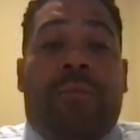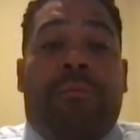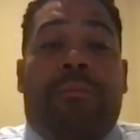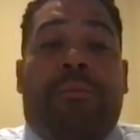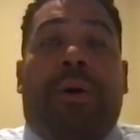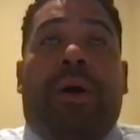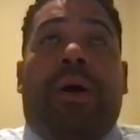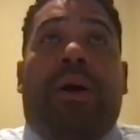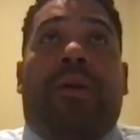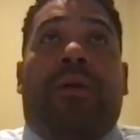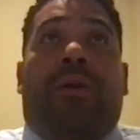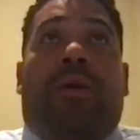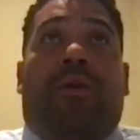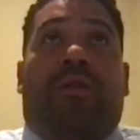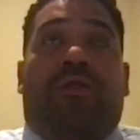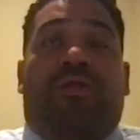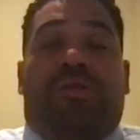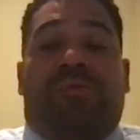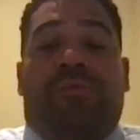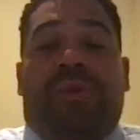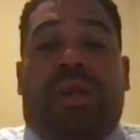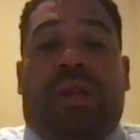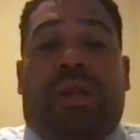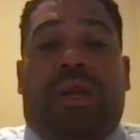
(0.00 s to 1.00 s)
but
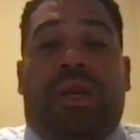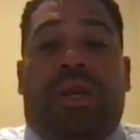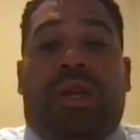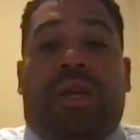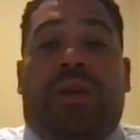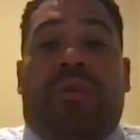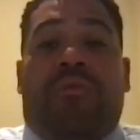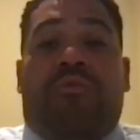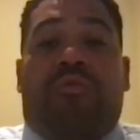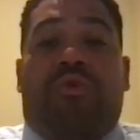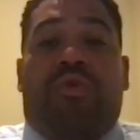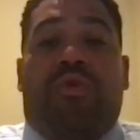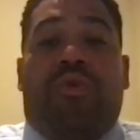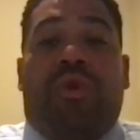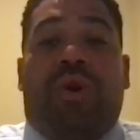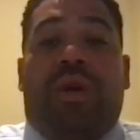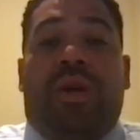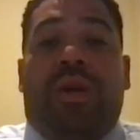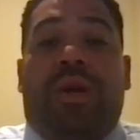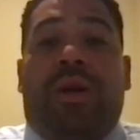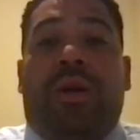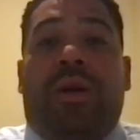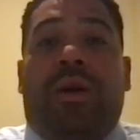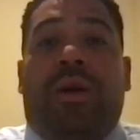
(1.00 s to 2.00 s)
ultimately can
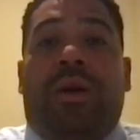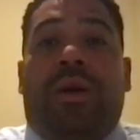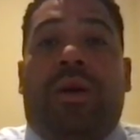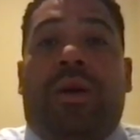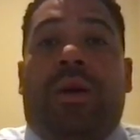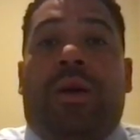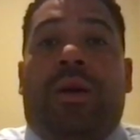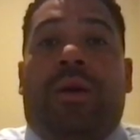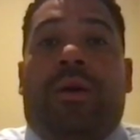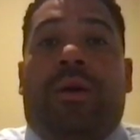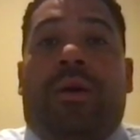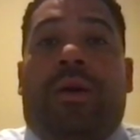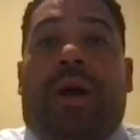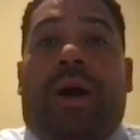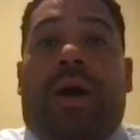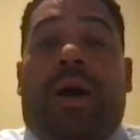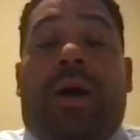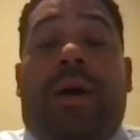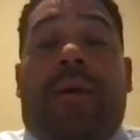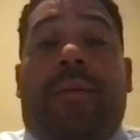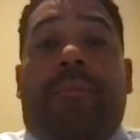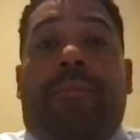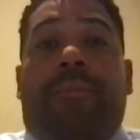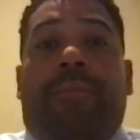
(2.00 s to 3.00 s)
ruin
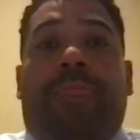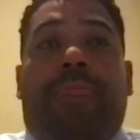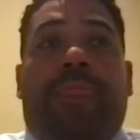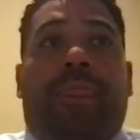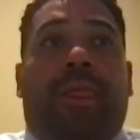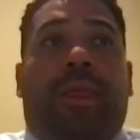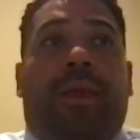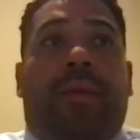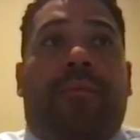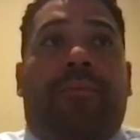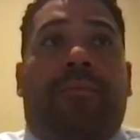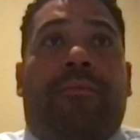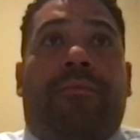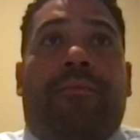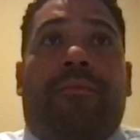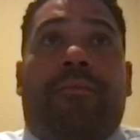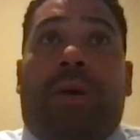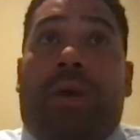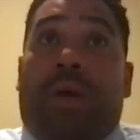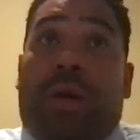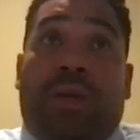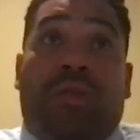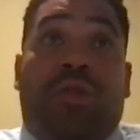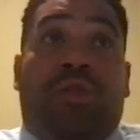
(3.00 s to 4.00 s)
um,
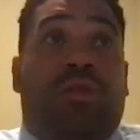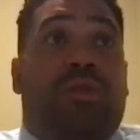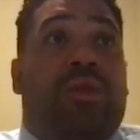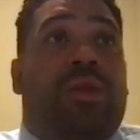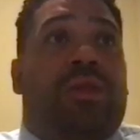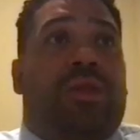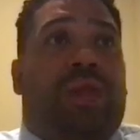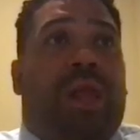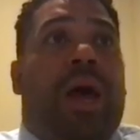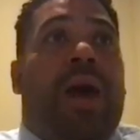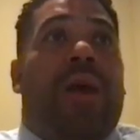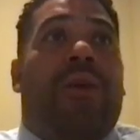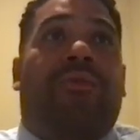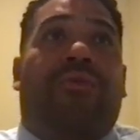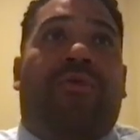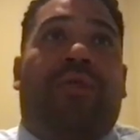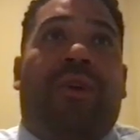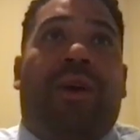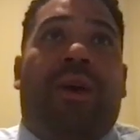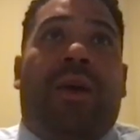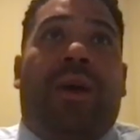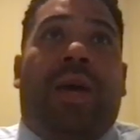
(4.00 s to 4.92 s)
a student's life.